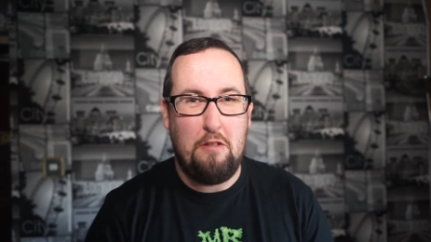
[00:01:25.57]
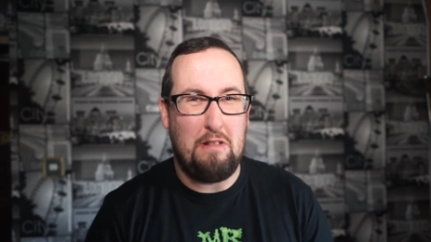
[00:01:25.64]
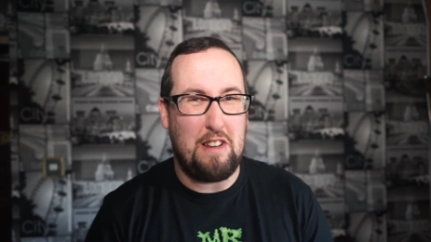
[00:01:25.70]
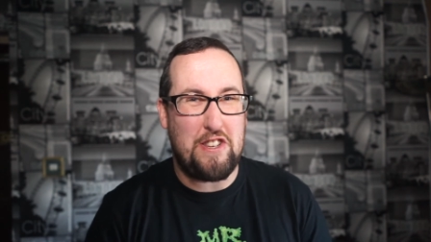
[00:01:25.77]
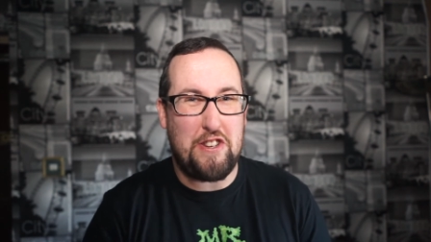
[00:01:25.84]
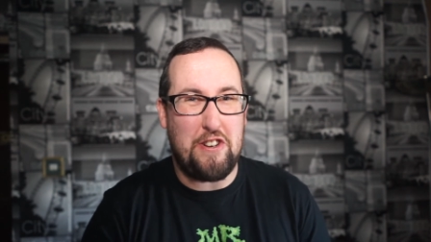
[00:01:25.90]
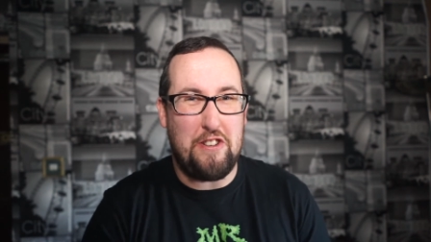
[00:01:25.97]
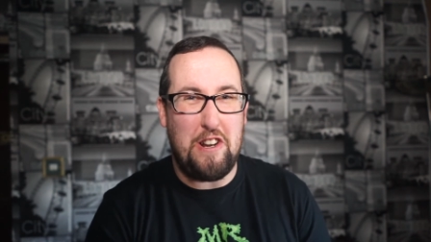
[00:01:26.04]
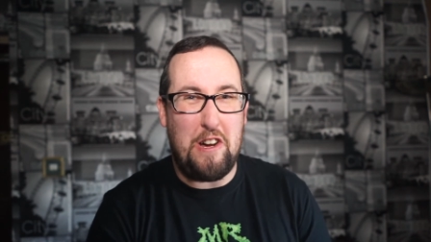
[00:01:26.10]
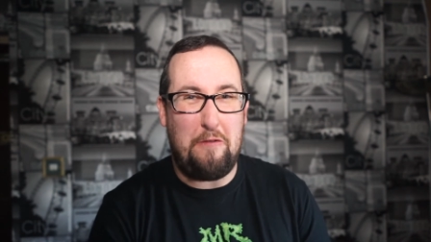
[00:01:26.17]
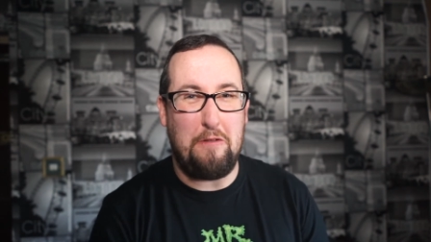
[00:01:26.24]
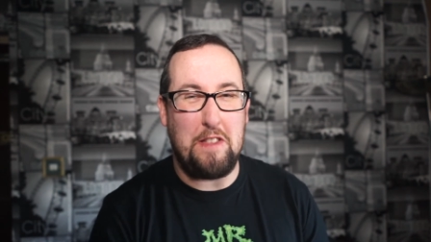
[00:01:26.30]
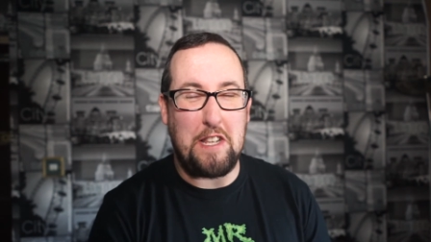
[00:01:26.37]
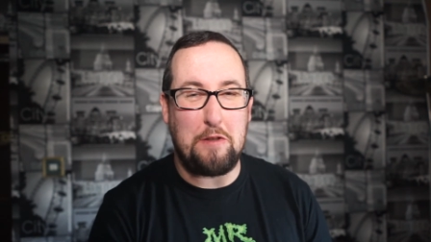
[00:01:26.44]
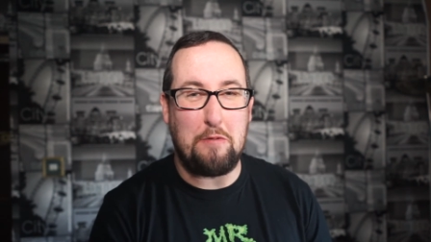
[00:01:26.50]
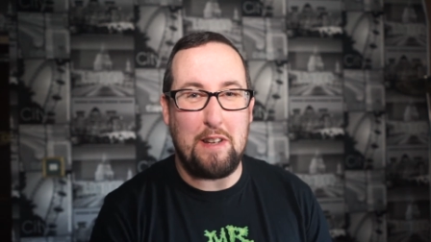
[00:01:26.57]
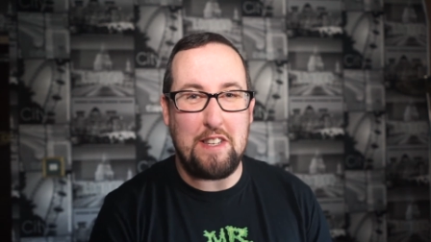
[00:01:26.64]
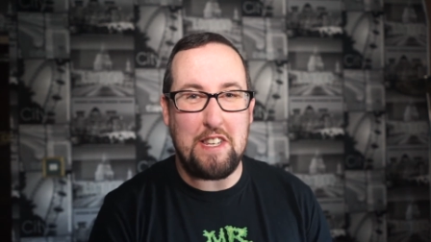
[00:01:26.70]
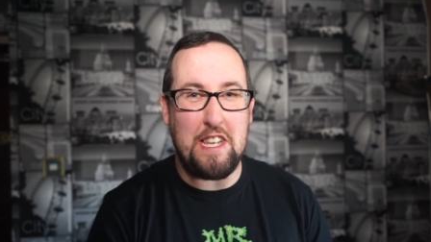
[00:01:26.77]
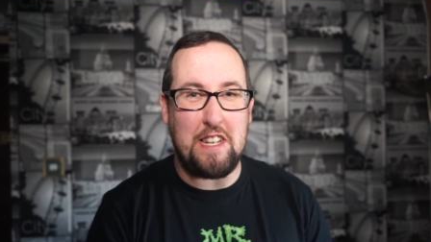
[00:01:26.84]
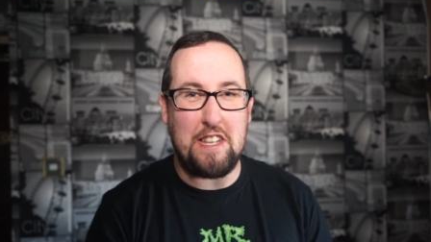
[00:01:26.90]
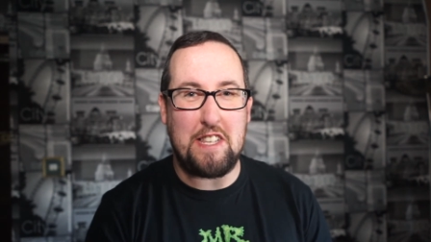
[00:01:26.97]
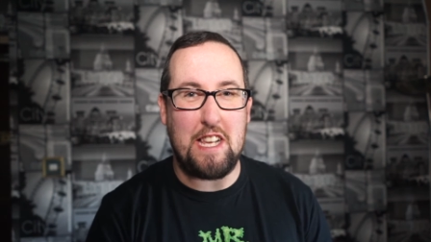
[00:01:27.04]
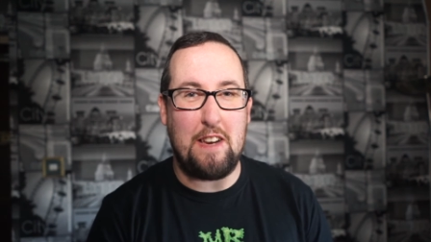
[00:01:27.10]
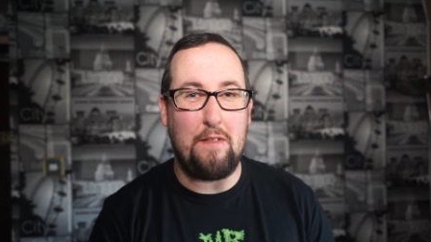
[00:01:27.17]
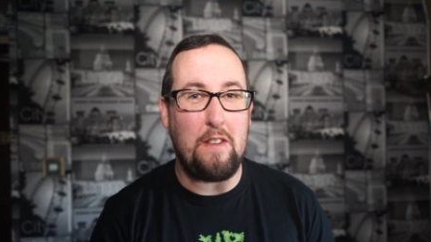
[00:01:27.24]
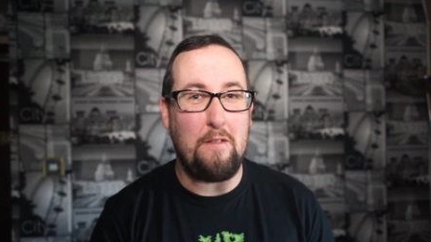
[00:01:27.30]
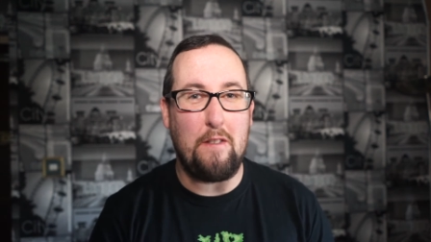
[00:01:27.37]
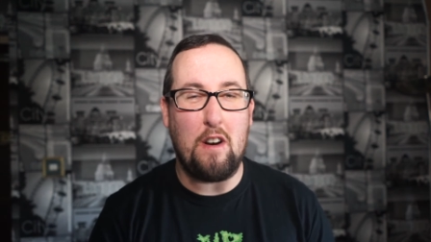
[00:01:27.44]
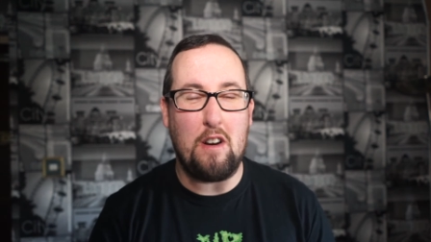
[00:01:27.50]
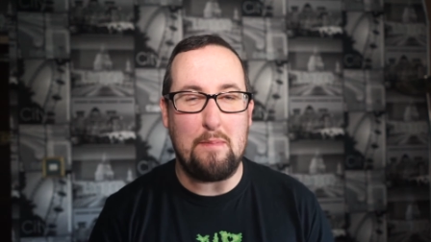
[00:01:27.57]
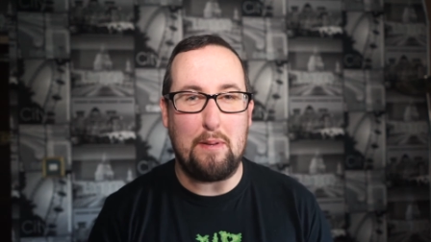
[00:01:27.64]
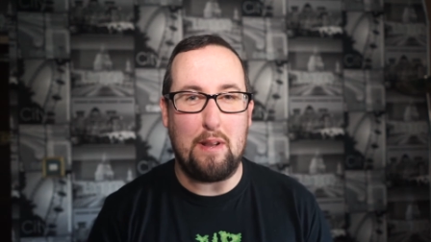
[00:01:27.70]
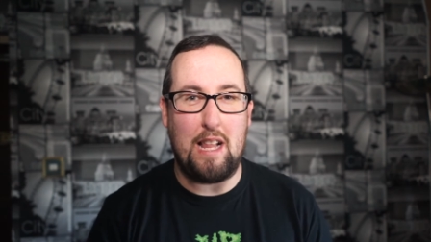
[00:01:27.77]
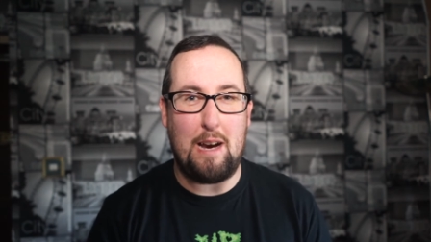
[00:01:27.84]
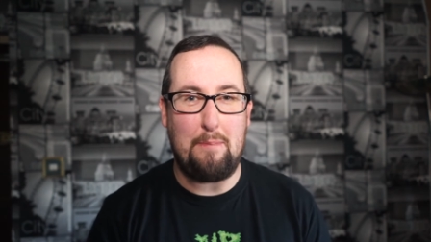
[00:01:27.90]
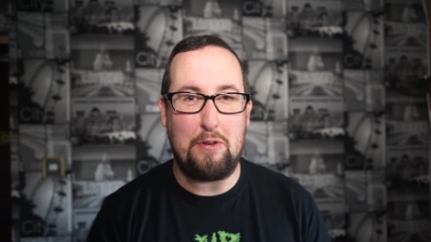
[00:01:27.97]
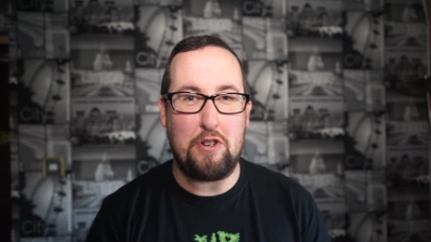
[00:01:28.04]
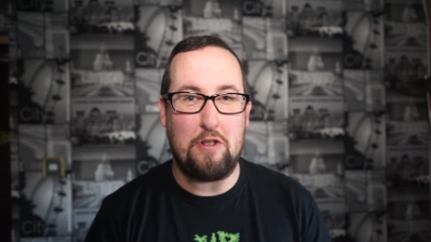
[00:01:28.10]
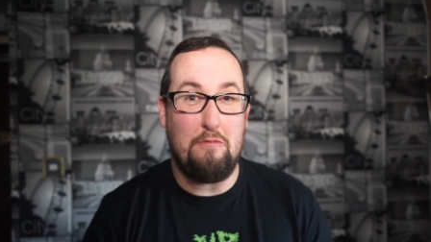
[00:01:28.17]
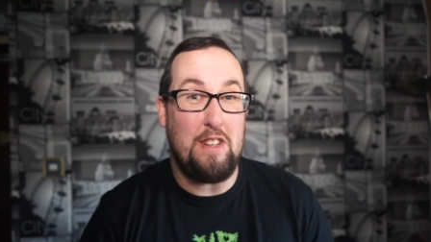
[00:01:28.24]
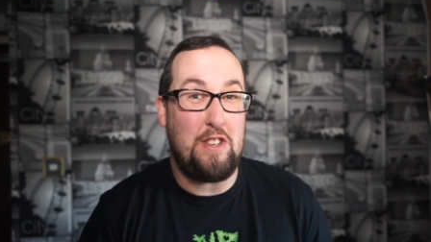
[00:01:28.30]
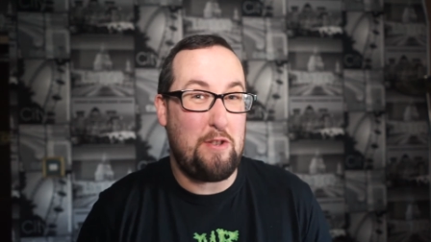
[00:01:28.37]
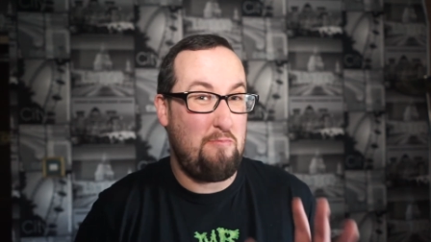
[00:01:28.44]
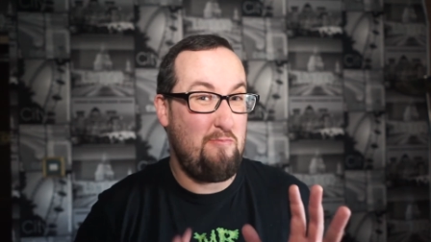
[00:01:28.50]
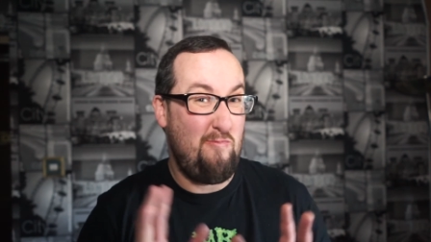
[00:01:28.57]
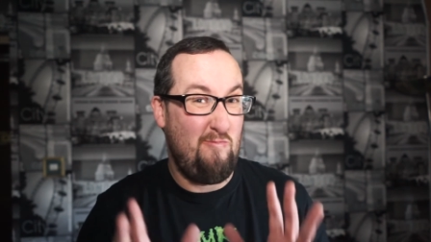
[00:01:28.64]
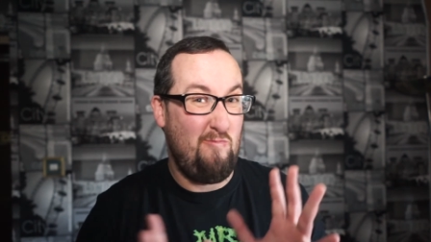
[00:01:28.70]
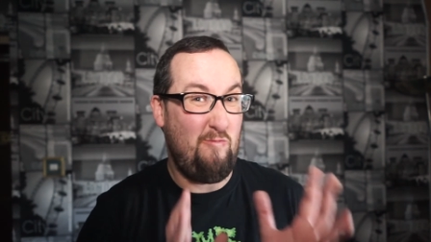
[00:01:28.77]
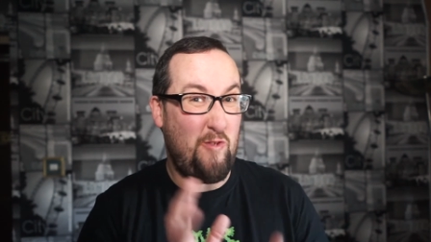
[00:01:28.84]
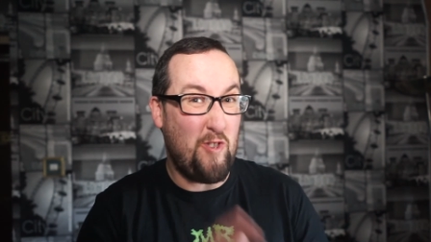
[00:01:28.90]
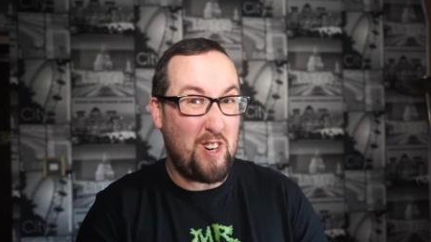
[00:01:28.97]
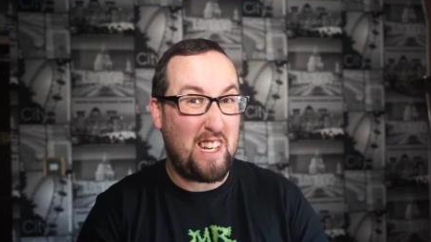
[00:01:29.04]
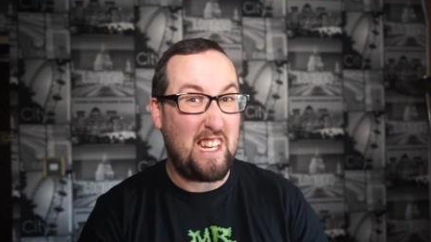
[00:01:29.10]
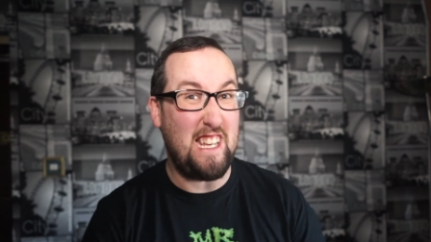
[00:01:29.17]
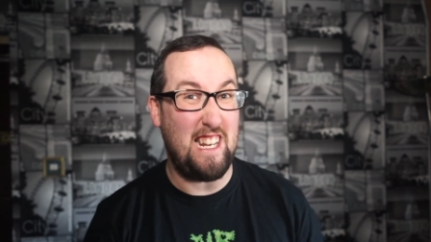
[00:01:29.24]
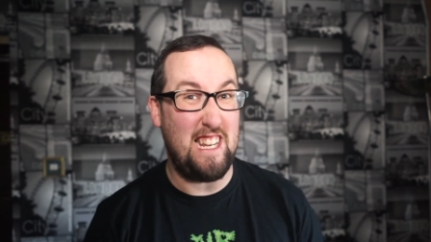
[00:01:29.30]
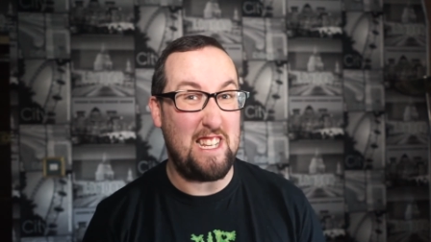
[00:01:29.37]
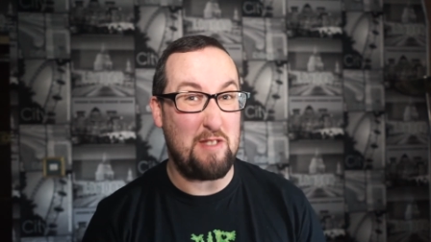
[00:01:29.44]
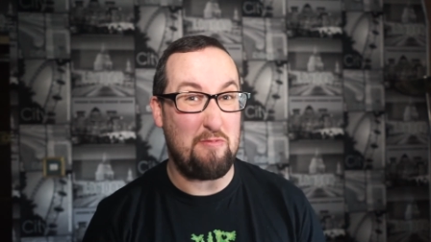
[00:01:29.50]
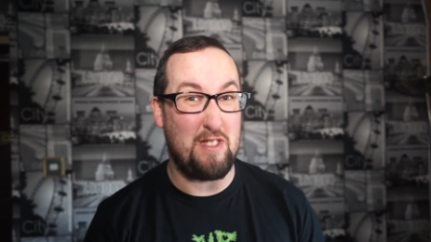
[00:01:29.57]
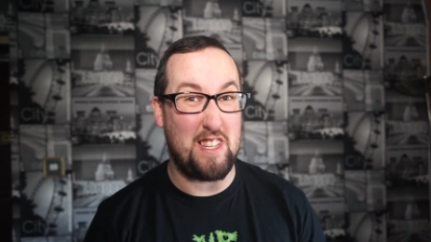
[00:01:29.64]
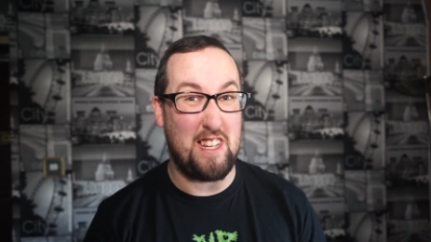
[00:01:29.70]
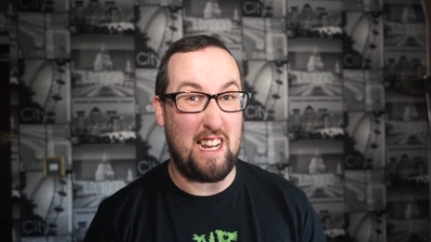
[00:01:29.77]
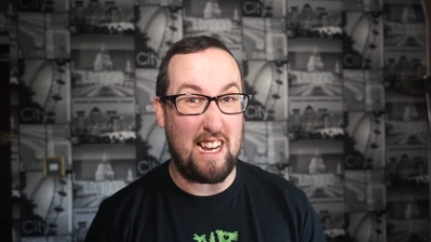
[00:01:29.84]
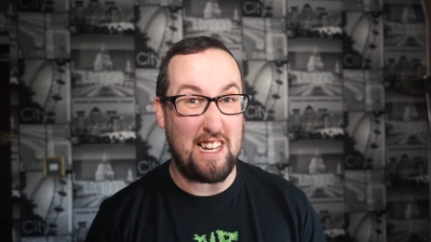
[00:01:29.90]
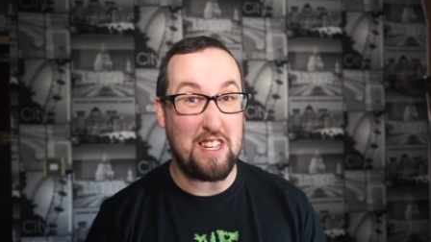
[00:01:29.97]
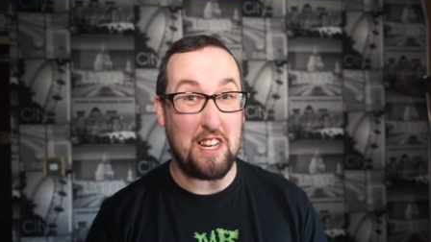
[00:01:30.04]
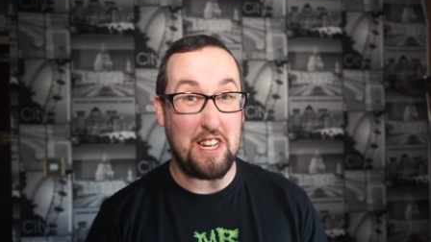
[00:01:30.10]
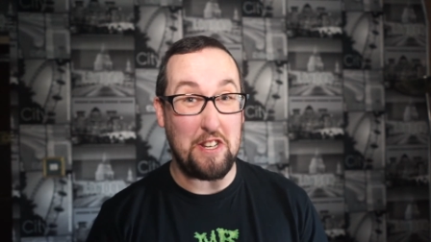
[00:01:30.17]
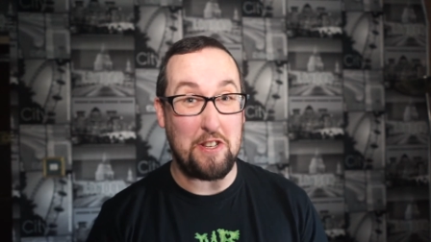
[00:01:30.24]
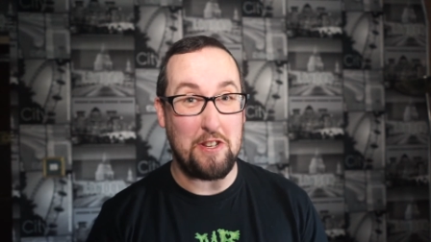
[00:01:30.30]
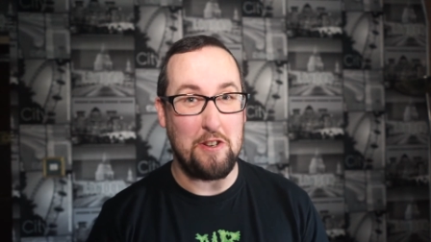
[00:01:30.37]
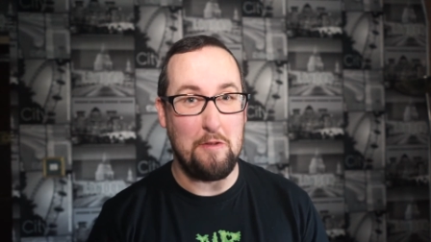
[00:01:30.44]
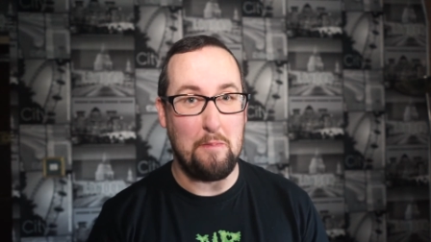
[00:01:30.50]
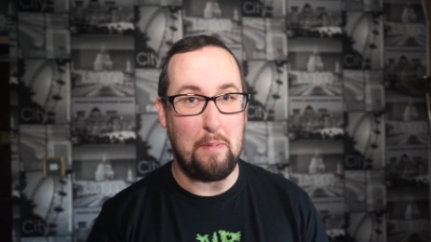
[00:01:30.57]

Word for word: Well, I started off with the twenty-eight to seventy variable aperture, which for a kit lens wasn't actually too